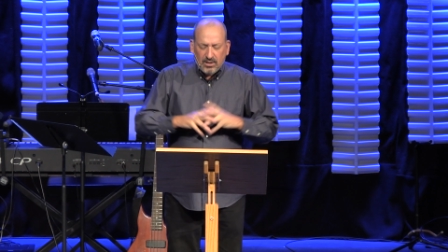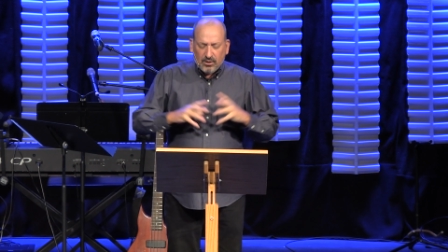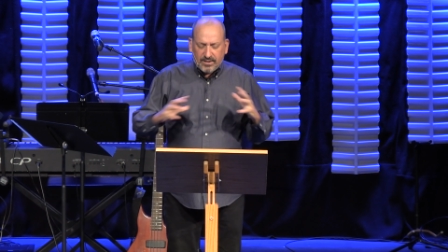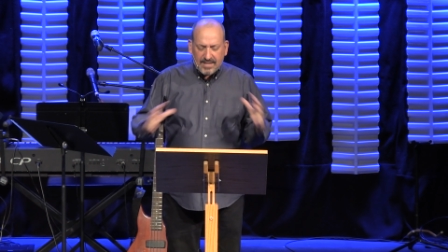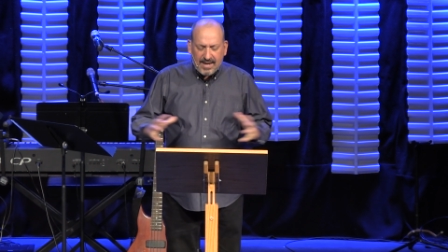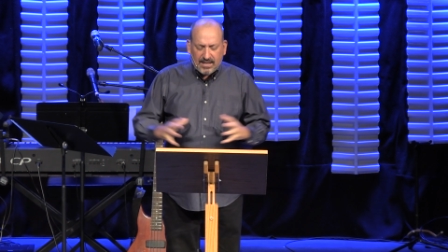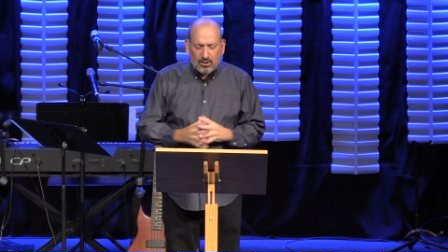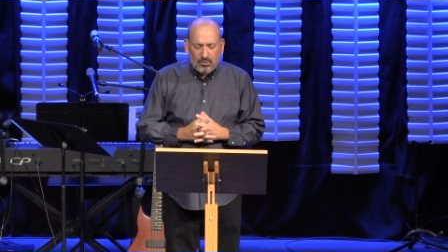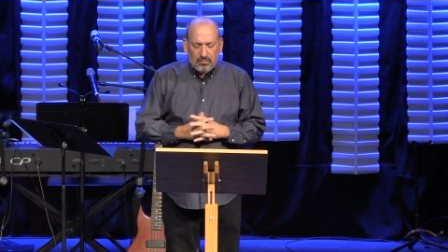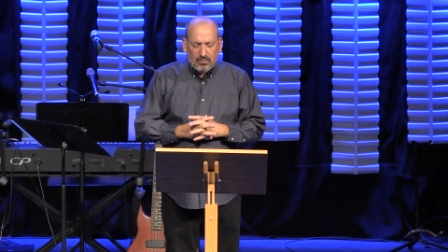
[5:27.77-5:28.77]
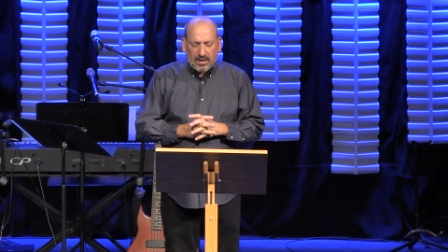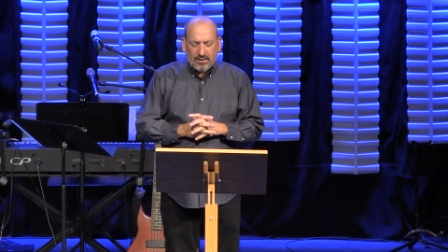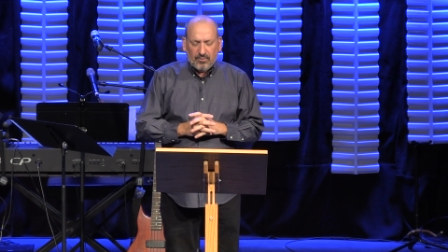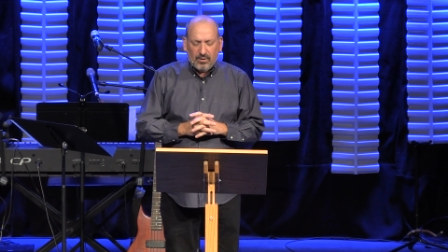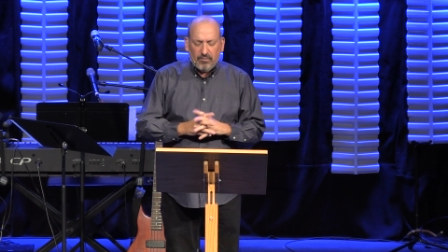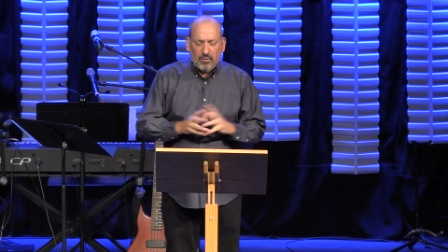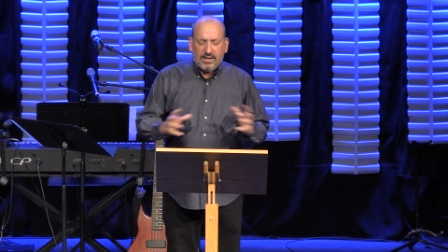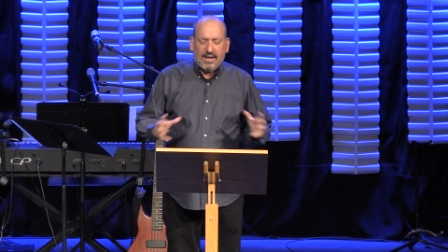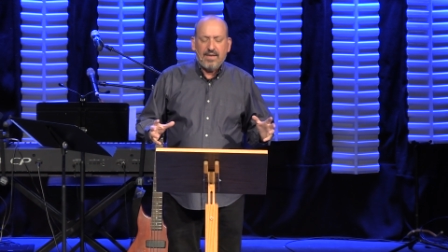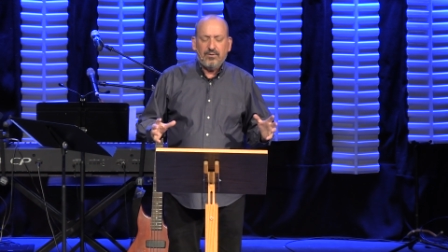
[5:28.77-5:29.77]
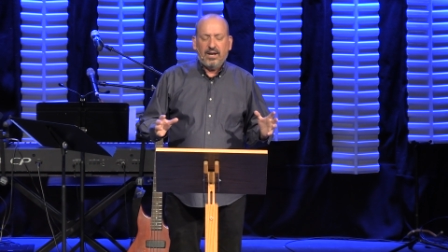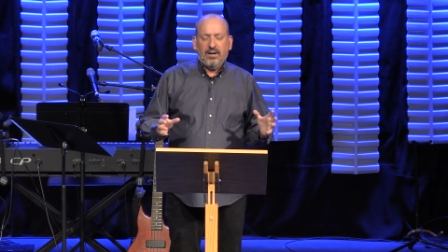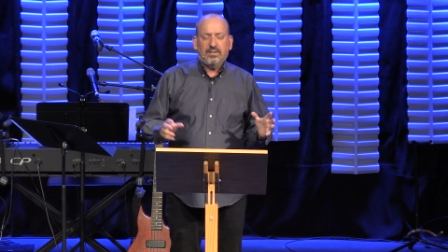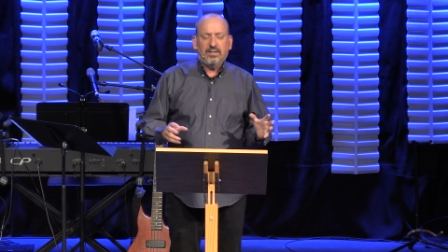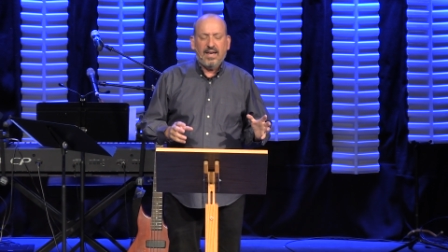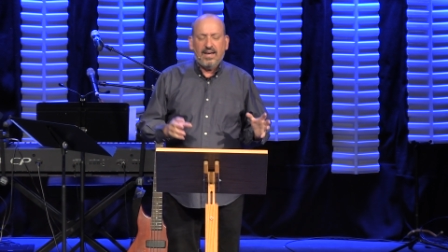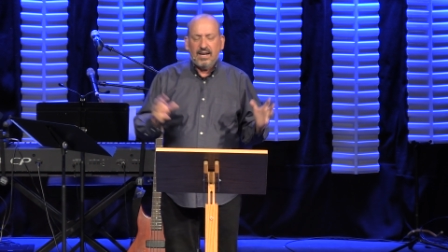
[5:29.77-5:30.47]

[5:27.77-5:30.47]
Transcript: Lord, thank you uh, for everyone gathered here today,